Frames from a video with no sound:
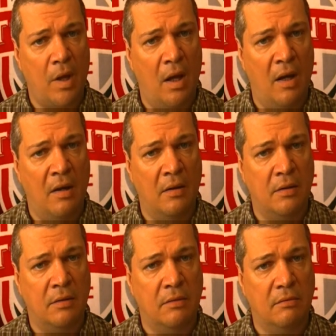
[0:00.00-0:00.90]

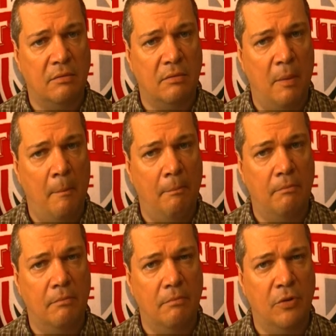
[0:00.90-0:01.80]
De
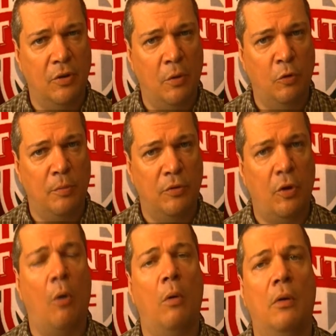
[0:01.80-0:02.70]
Guzman
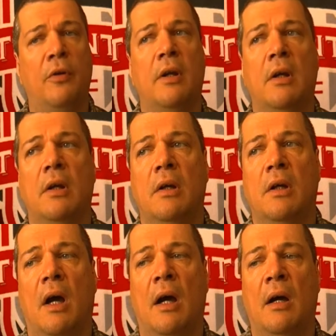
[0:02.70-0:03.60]
told
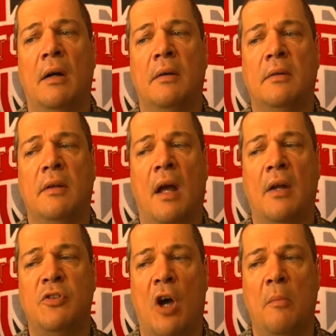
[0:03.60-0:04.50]

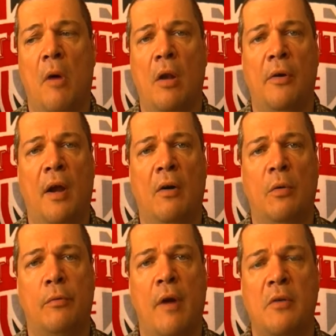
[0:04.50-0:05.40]
John
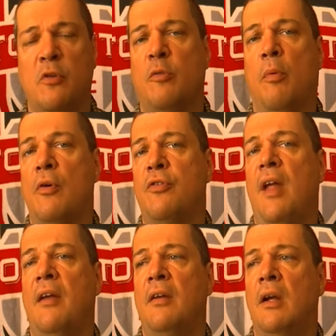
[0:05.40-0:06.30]
Molinaro of Rogers
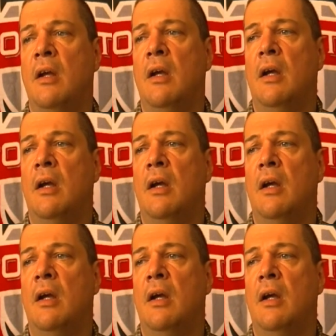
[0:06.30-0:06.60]
Sportsnet,